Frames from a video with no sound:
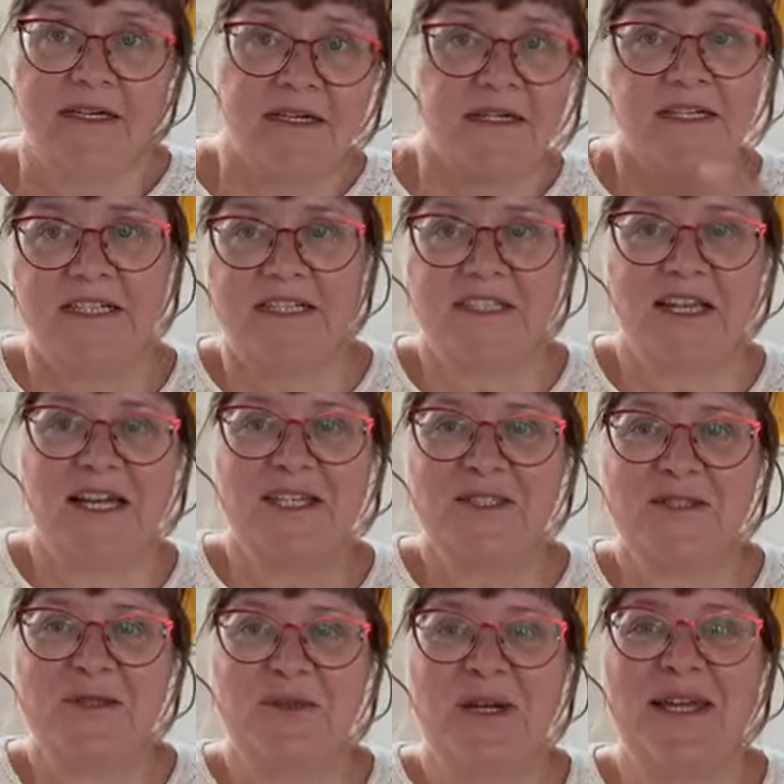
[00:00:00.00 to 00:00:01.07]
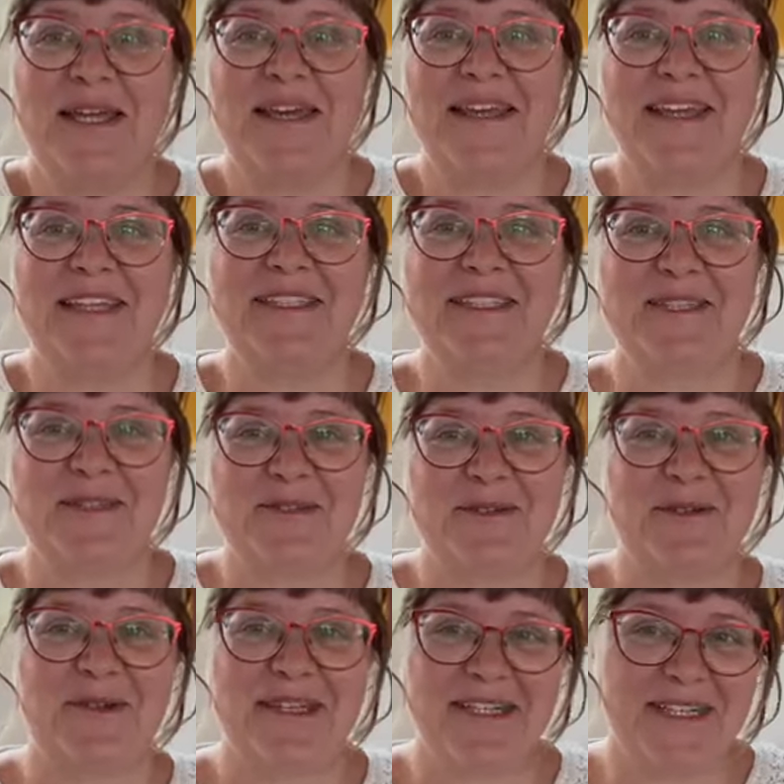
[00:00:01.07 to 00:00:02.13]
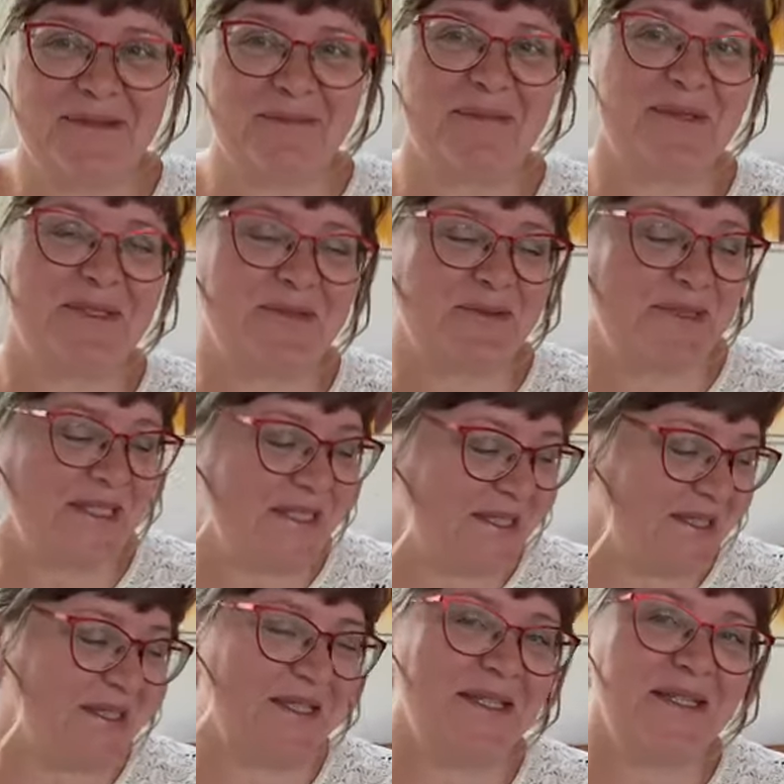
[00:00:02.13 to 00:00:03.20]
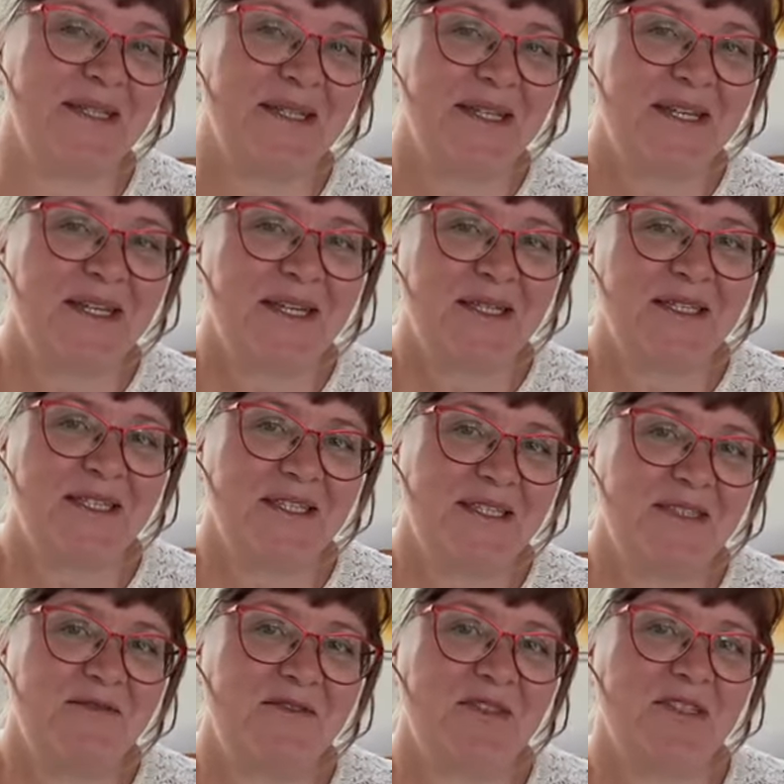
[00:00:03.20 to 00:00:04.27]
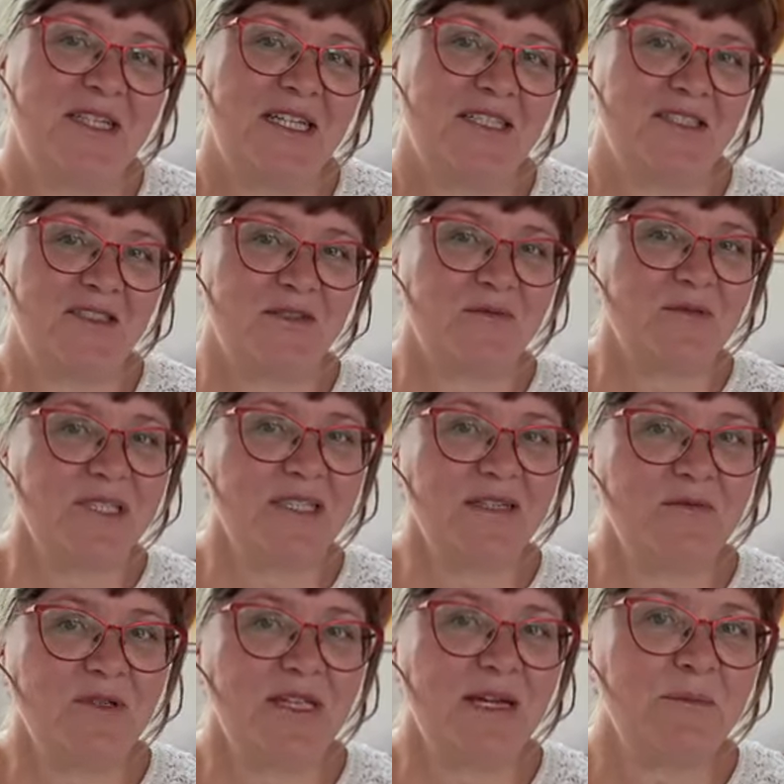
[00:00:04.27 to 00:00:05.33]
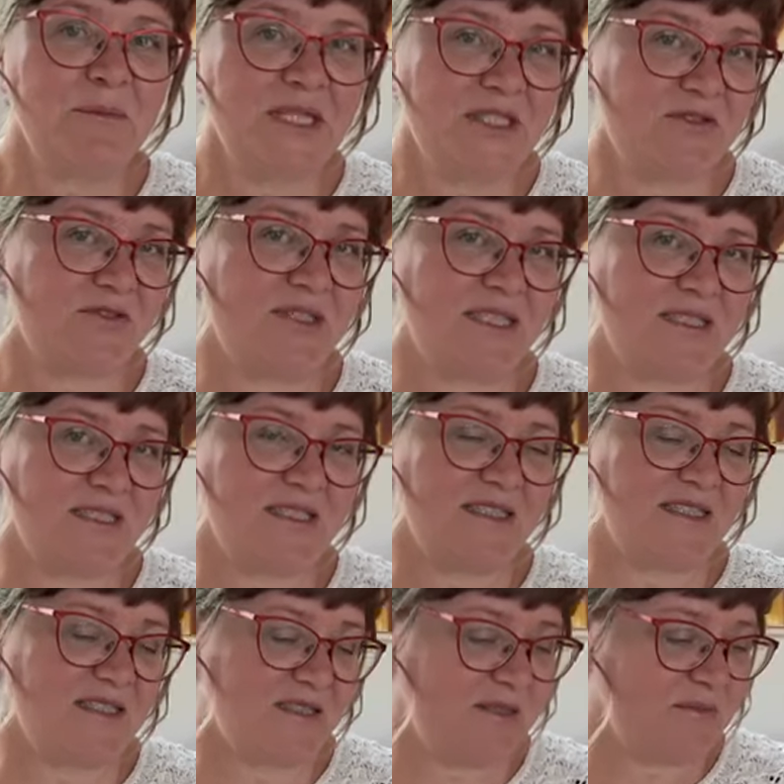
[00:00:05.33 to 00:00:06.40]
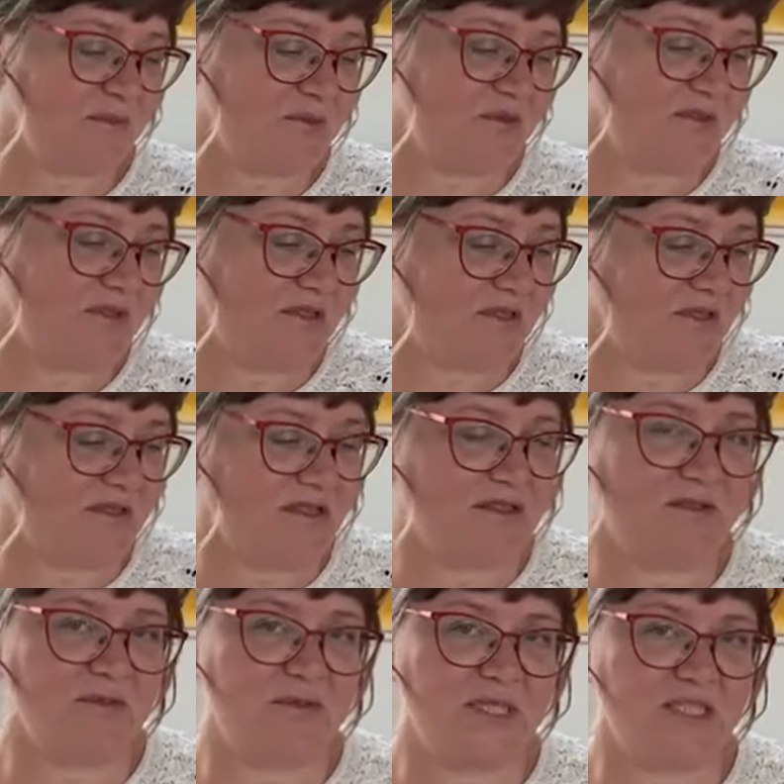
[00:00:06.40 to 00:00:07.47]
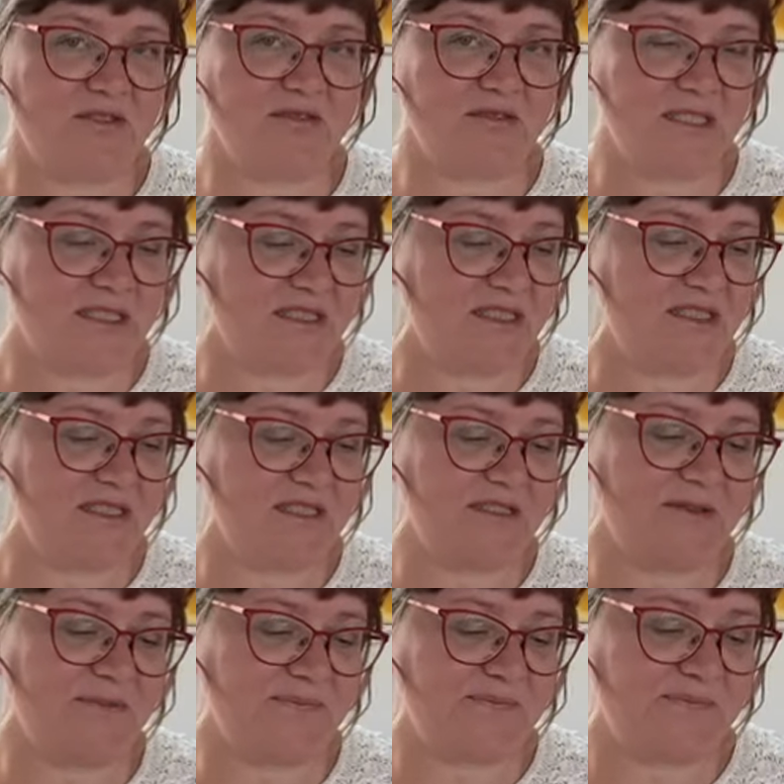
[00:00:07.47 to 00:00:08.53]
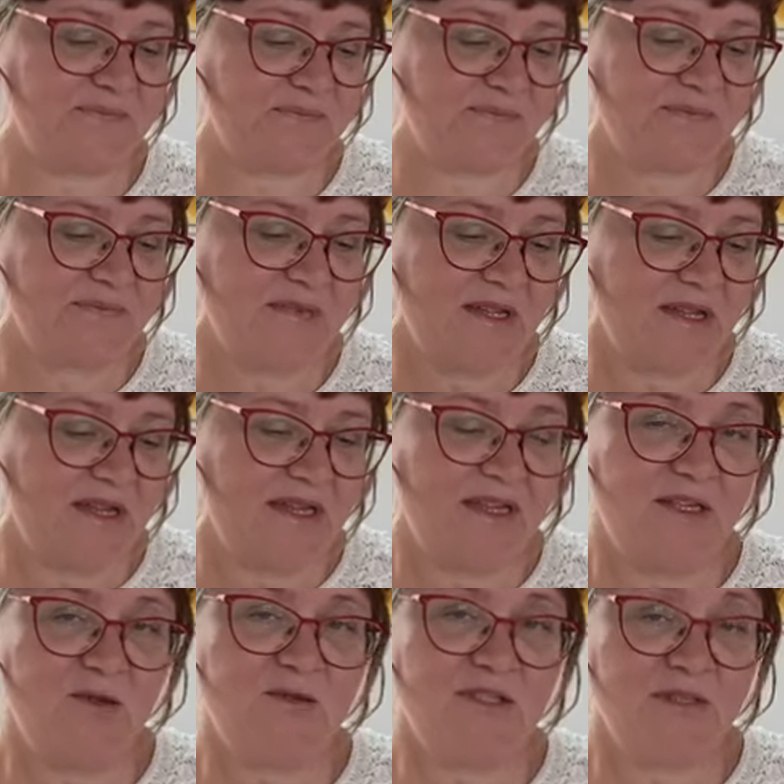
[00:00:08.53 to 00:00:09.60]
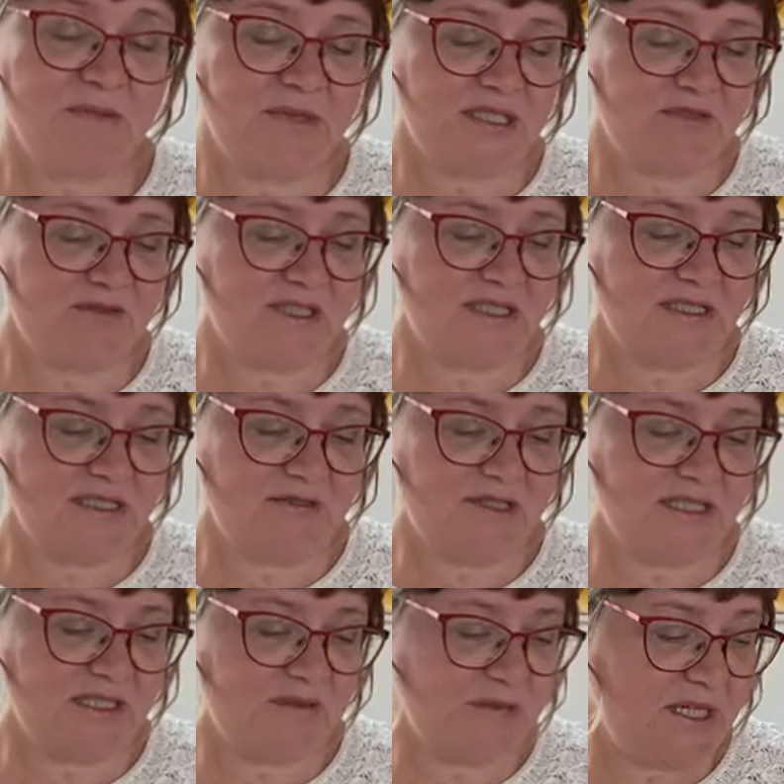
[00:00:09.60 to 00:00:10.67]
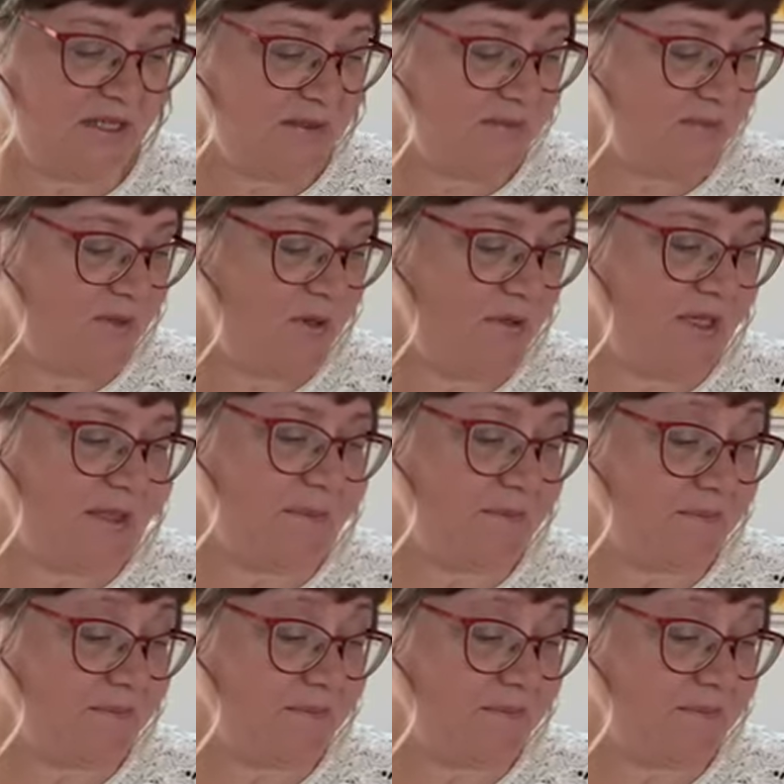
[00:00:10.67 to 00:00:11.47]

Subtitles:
It's hard to intercorrelate between the different gauges. We are metrics persons, so metrics, using metrics here in Denmark. Okay.